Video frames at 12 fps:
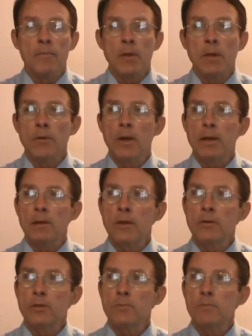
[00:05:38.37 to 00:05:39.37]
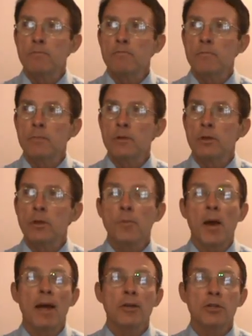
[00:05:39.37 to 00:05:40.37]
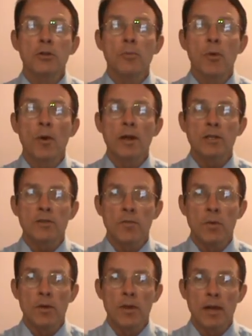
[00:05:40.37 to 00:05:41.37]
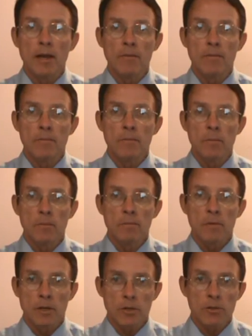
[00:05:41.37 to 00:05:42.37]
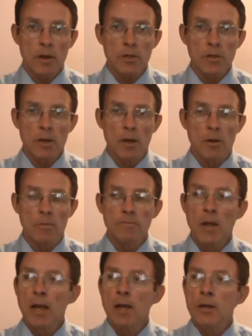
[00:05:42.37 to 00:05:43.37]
you pay 2 points for the construction loan,